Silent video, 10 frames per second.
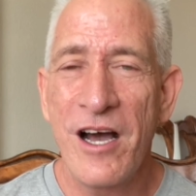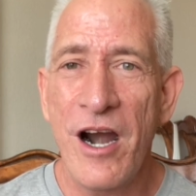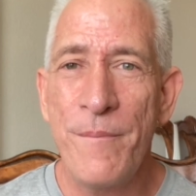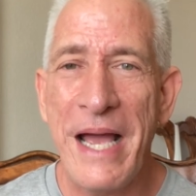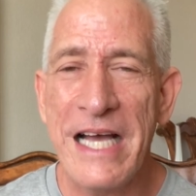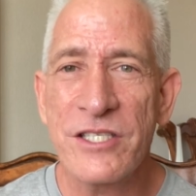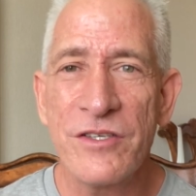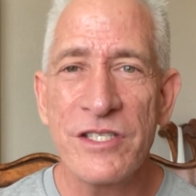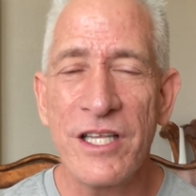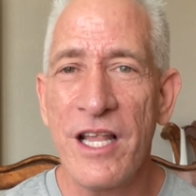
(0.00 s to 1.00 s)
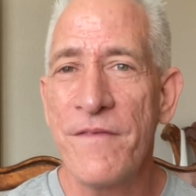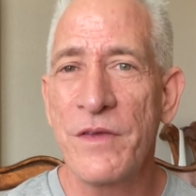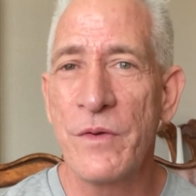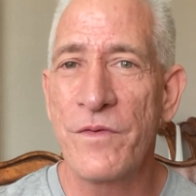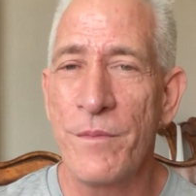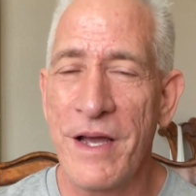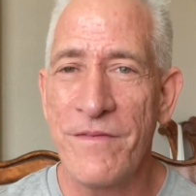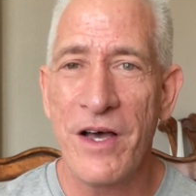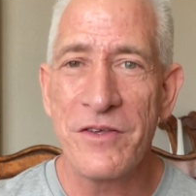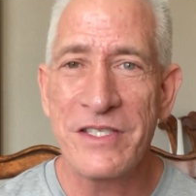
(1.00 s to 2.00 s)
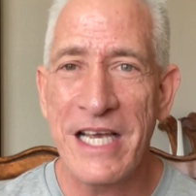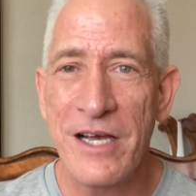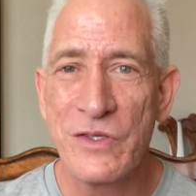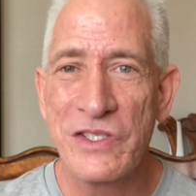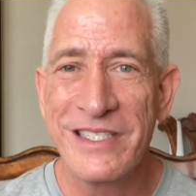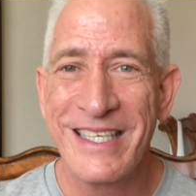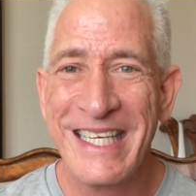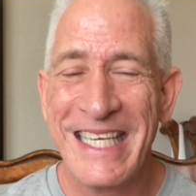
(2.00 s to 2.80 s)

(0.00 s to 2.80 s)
Our pastors love you from my Father's house.